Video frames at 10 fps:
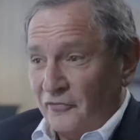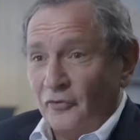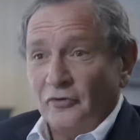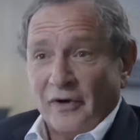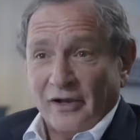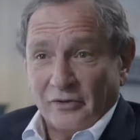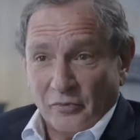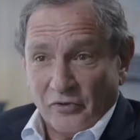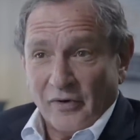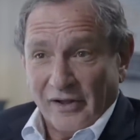fool around
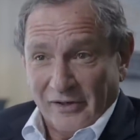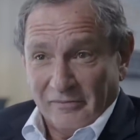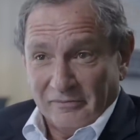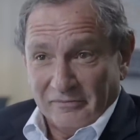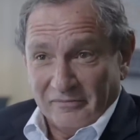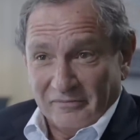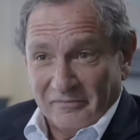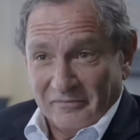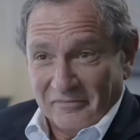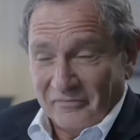with uranium.
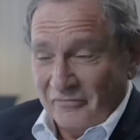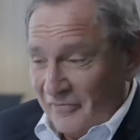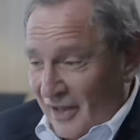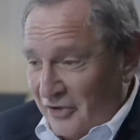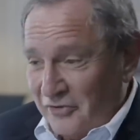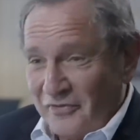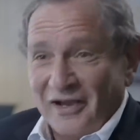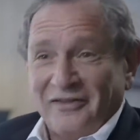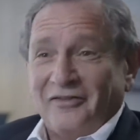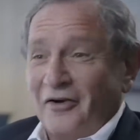Now you've
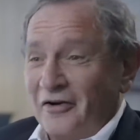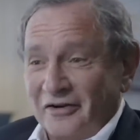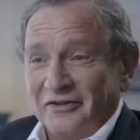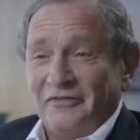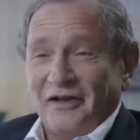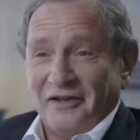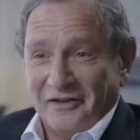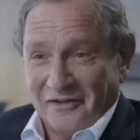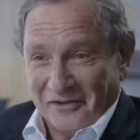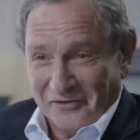got our
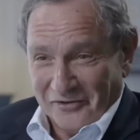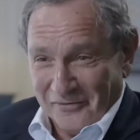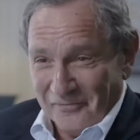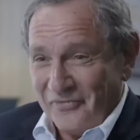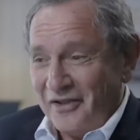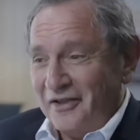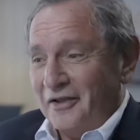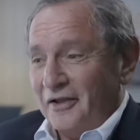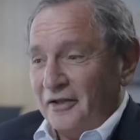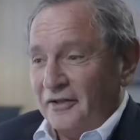undivided attention.
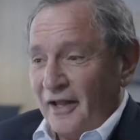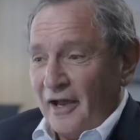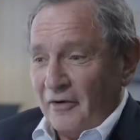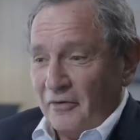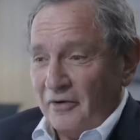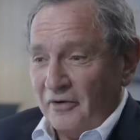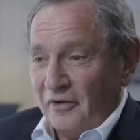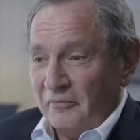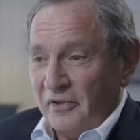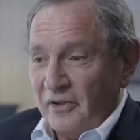Now,
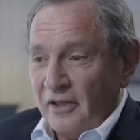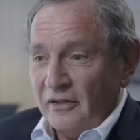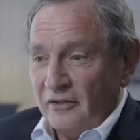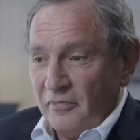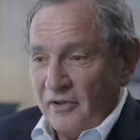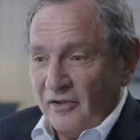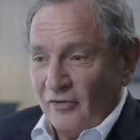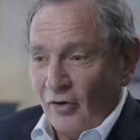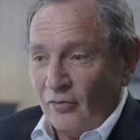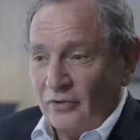begin to be
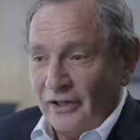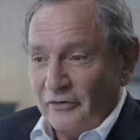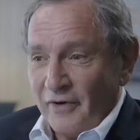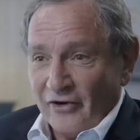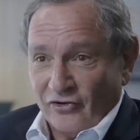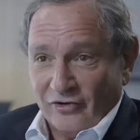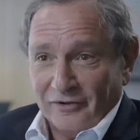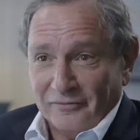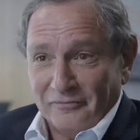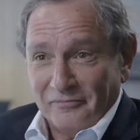totally
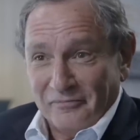irrational,